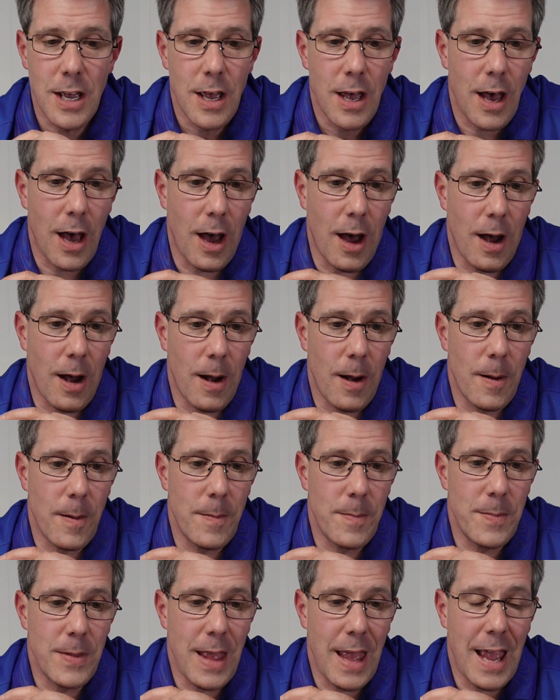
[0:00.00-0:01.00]

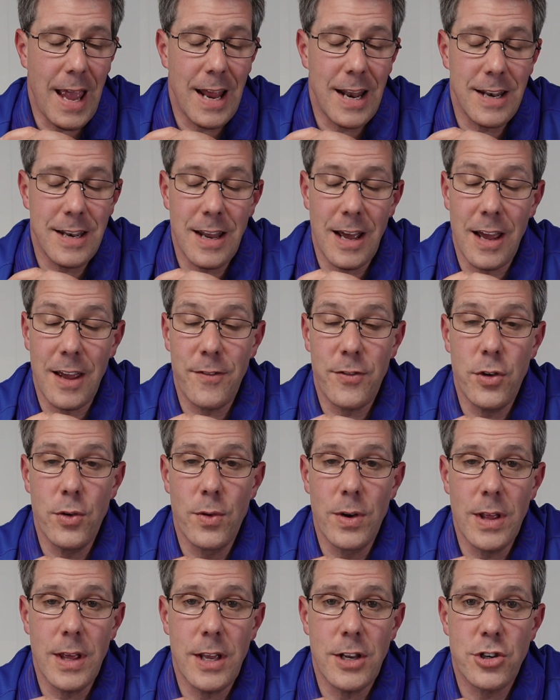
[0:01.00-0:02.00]
Um, and uh, if you
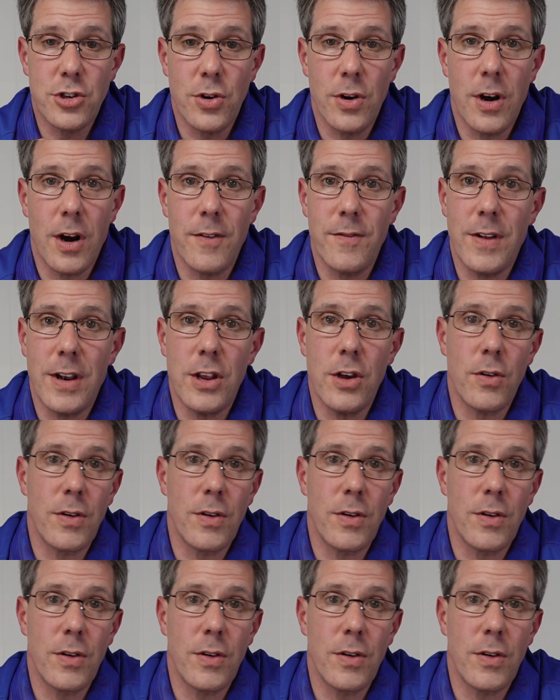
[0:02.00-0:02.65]
really enjoyed our video,